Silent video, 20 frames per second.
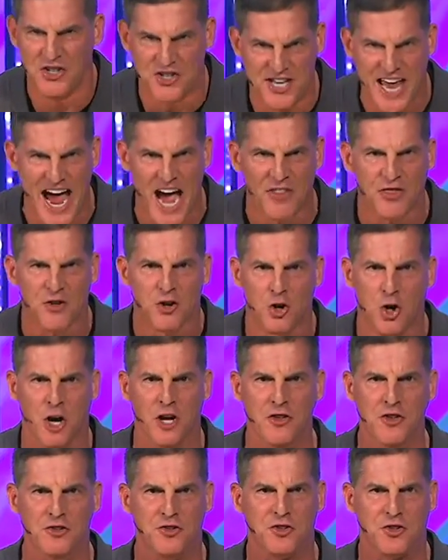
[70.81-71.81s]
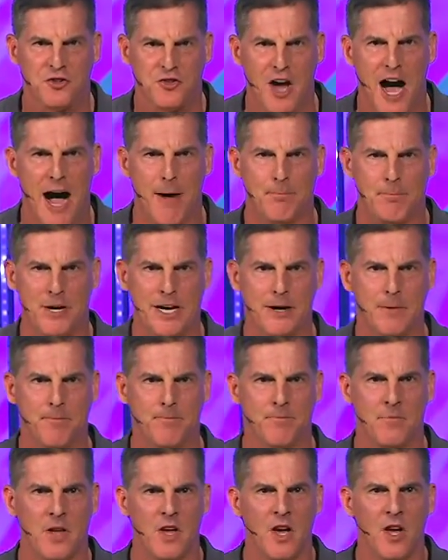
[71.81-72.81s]
Death couldn't stop
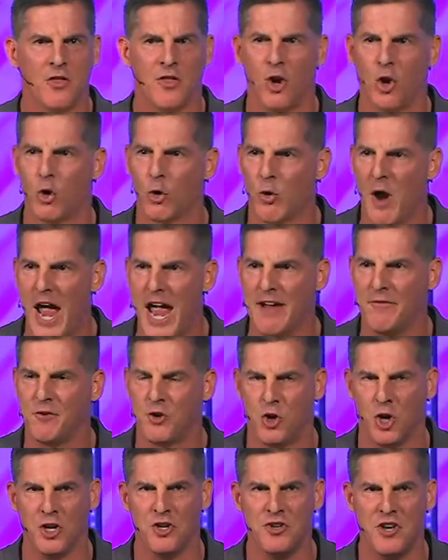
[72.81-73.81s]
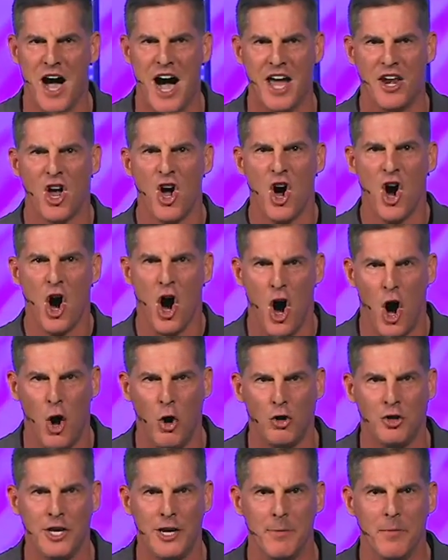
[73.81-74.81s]
him. The grave could not
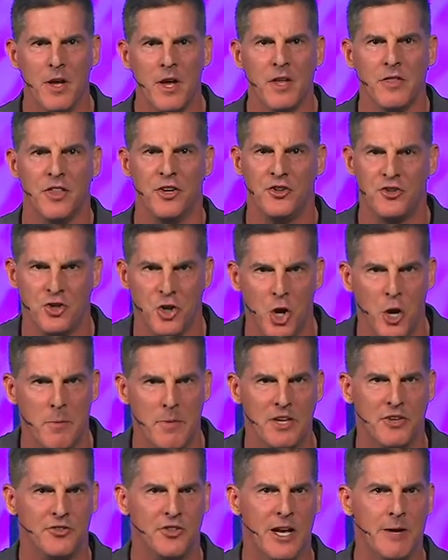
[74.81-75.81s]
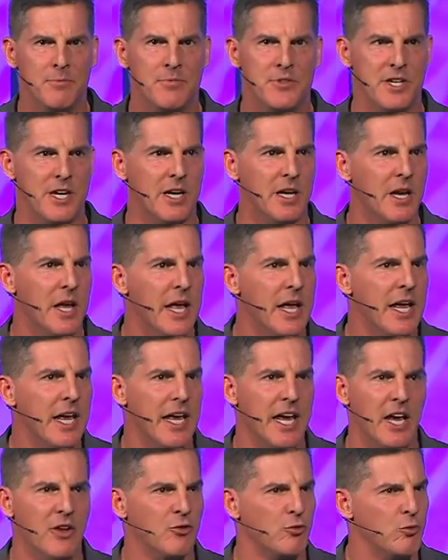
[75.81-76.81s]
hold him. The tomb is empty.
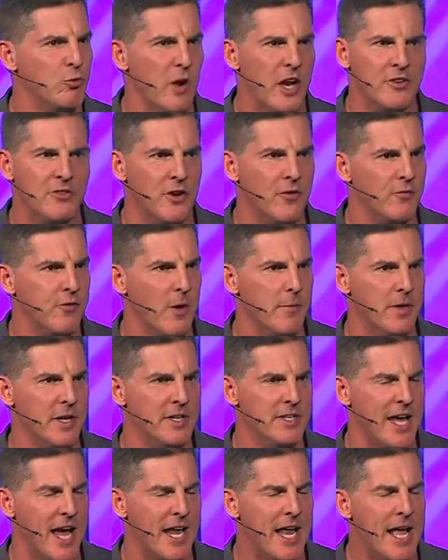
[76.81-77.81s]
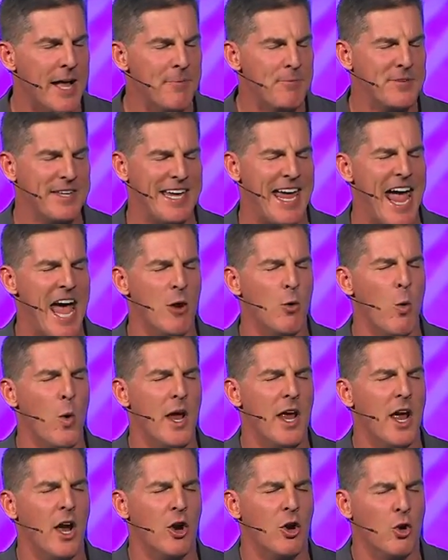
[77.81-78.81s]
He is risen from the dead. Can
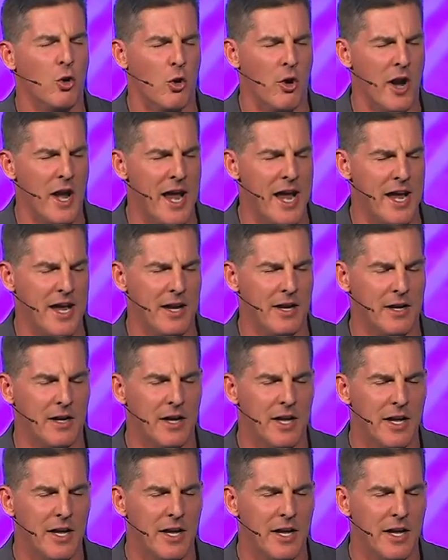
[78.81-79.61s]
we agree?